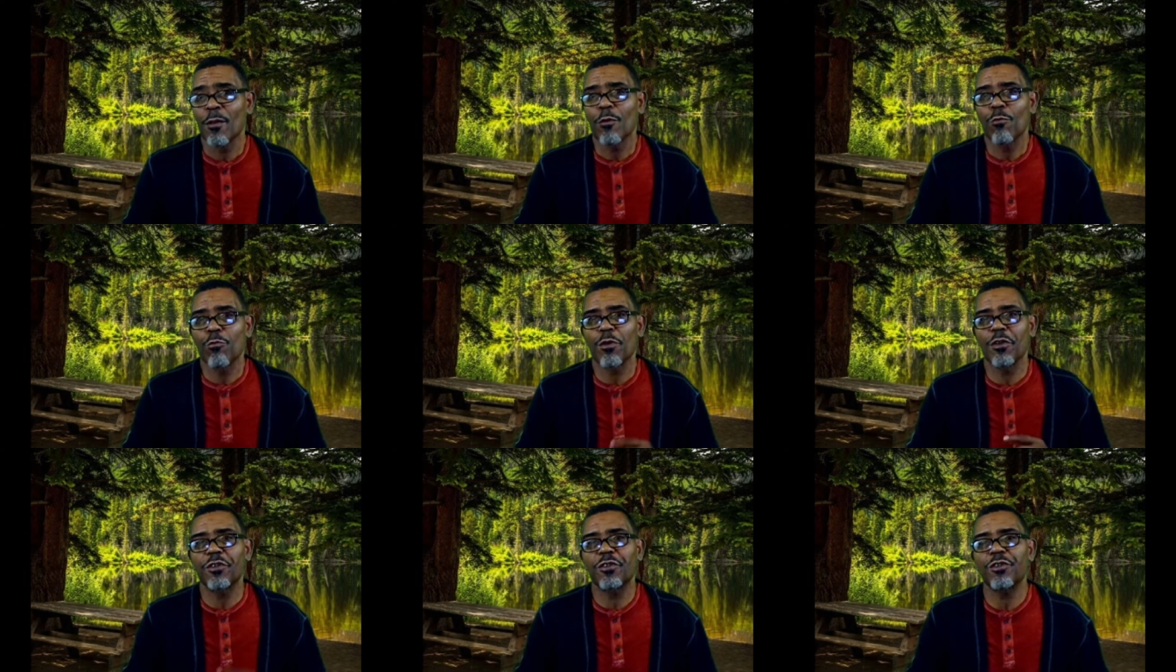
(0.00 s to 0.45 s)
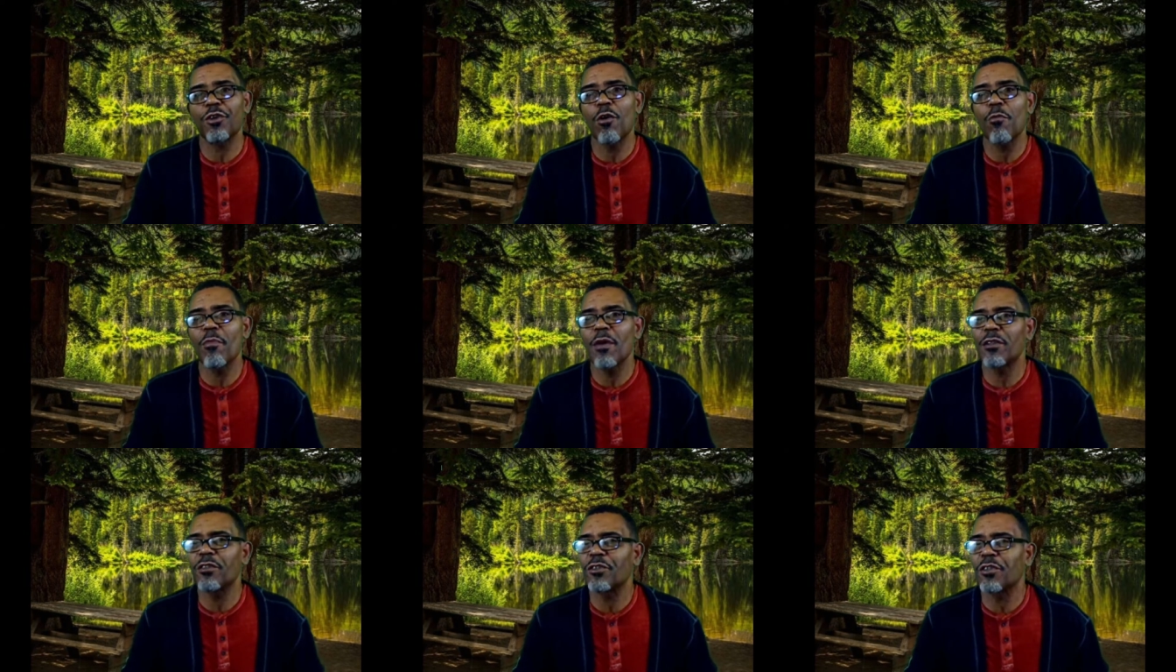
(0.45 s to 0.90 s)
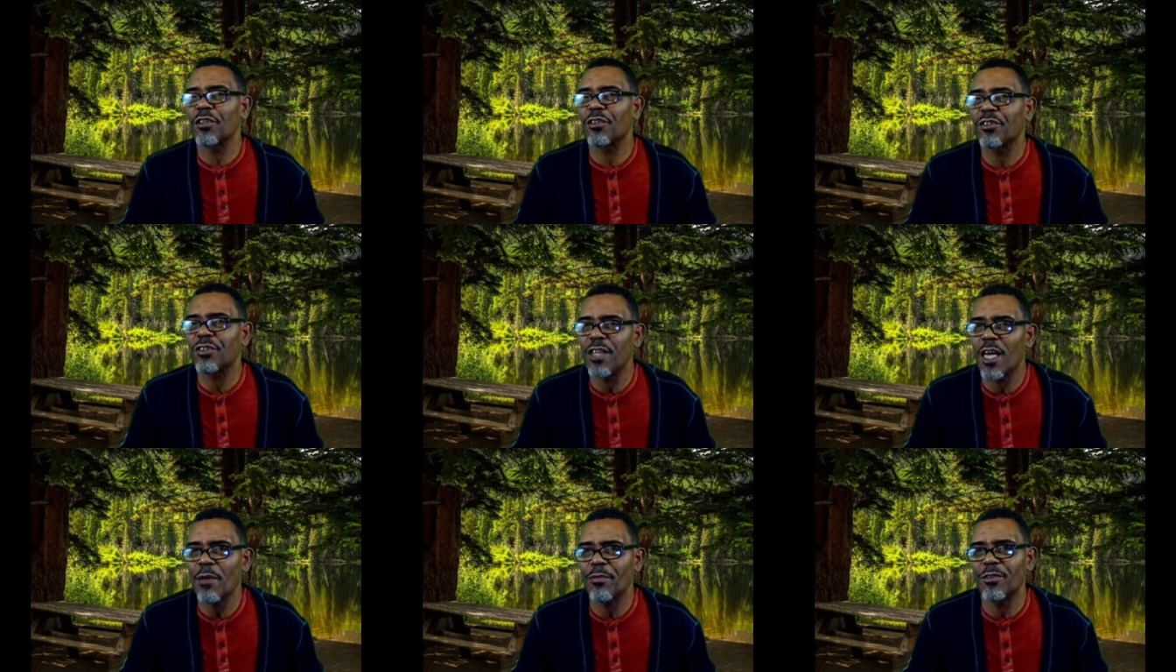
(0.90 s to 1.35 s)
with so much
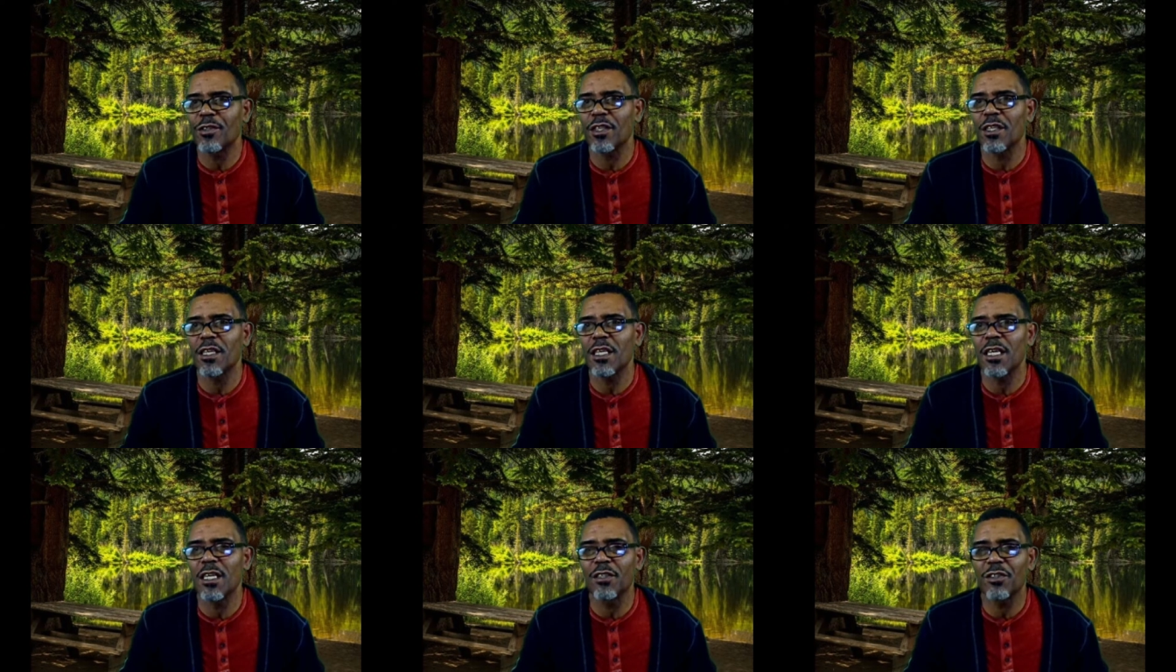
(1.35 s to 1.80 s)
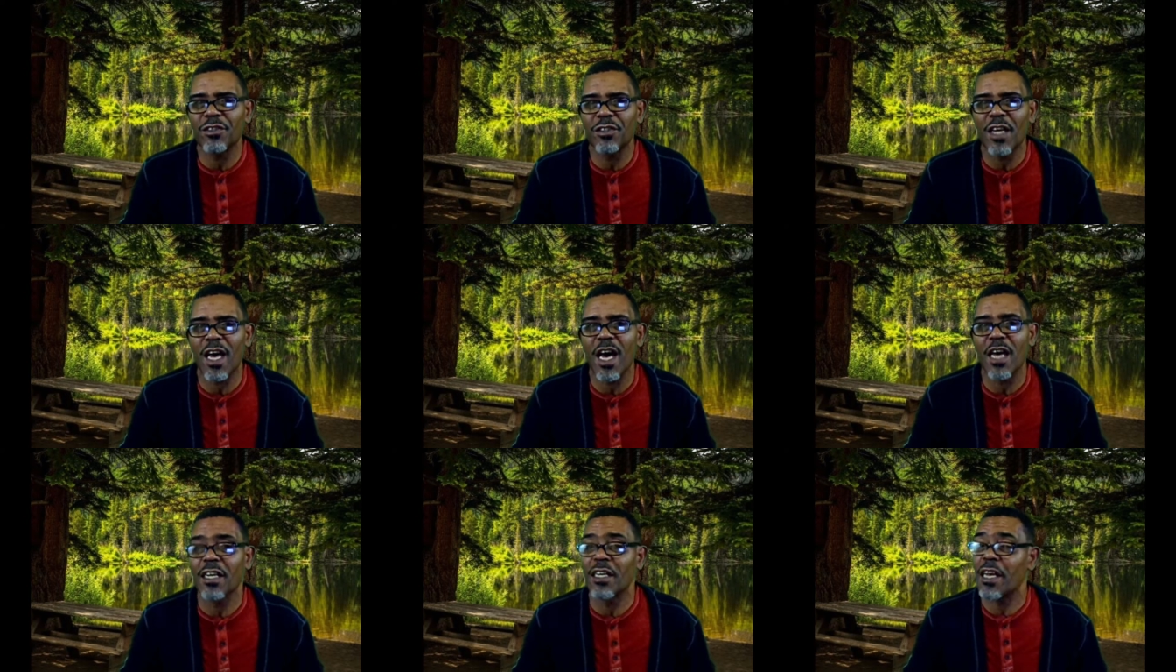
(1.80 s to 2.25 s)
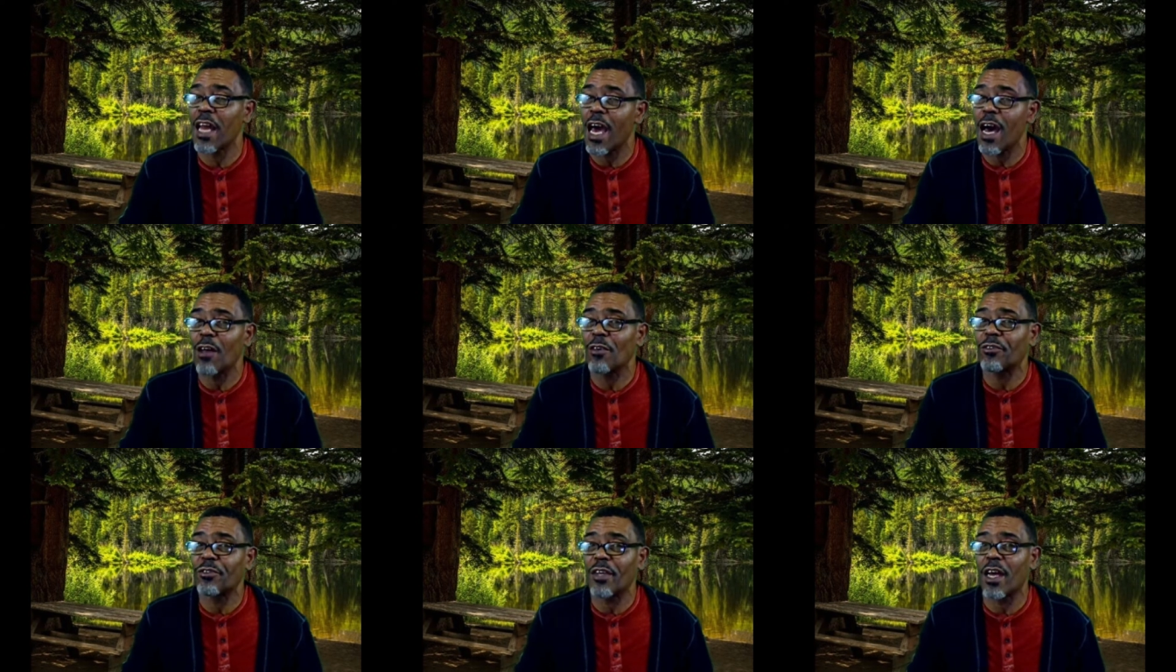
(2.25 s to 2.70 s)
deception inside and
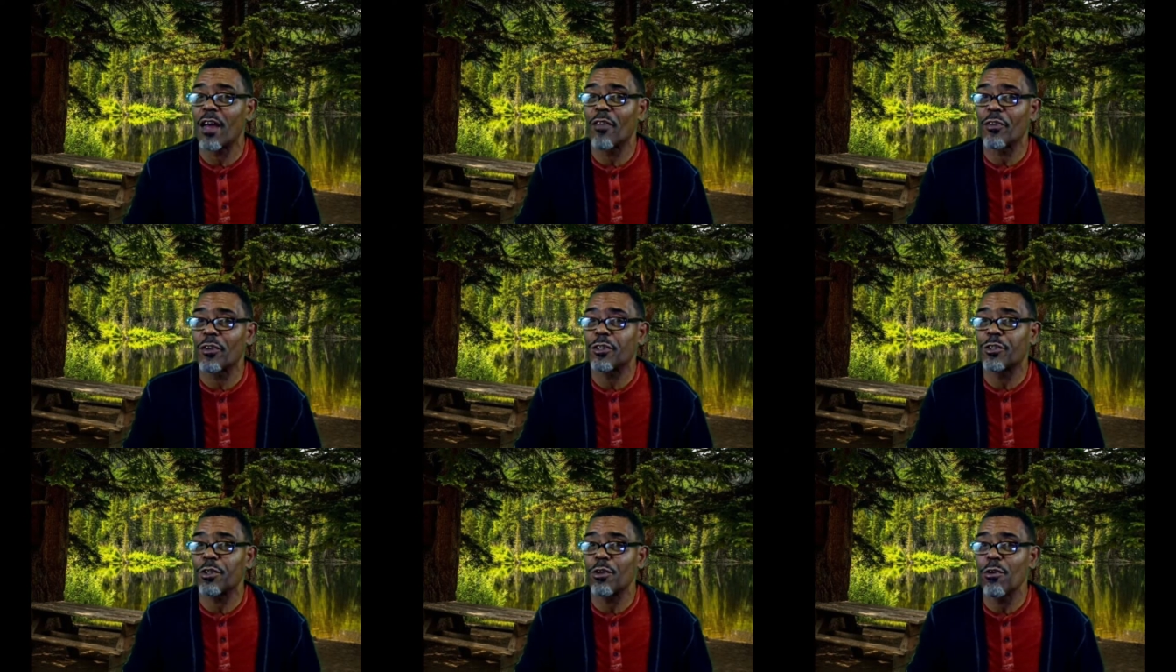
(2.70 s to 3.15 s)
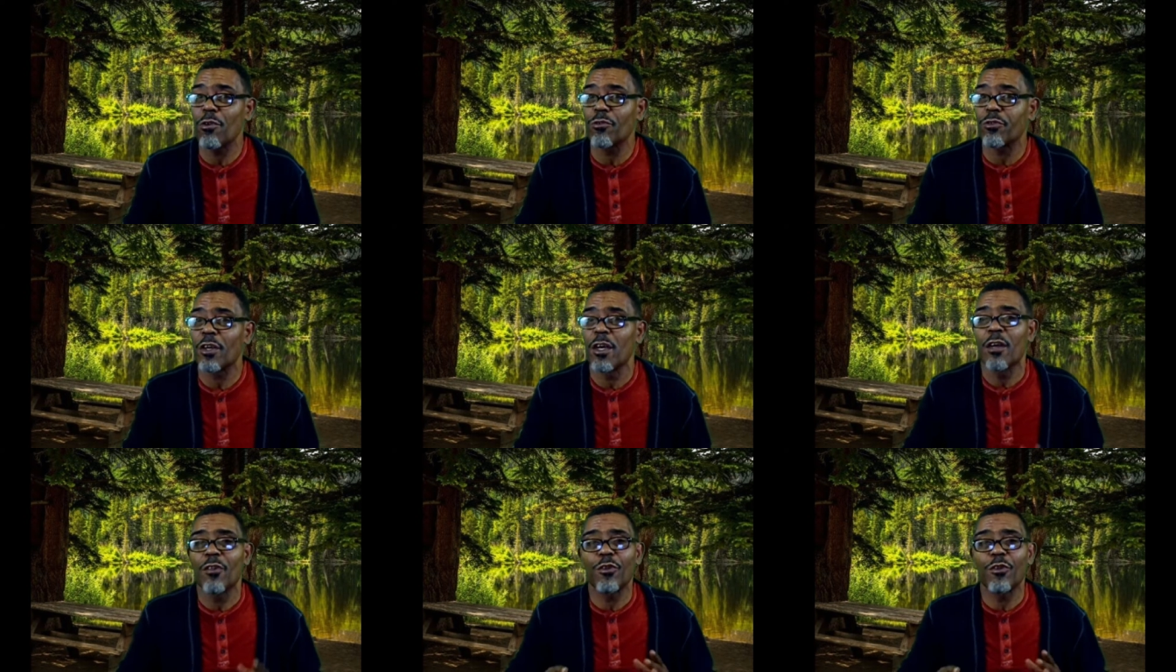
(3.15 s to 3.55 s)
outside the church,